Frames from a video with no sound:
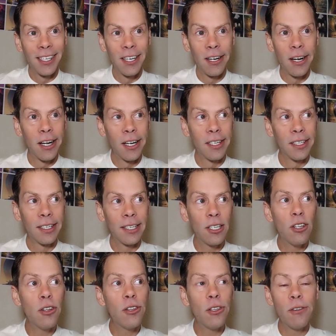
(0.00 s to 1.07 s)
No.
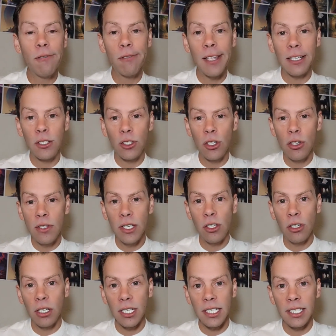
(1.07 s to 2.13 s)
There's two that
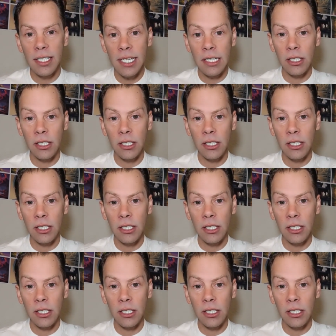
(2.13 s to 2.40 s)
you're going to see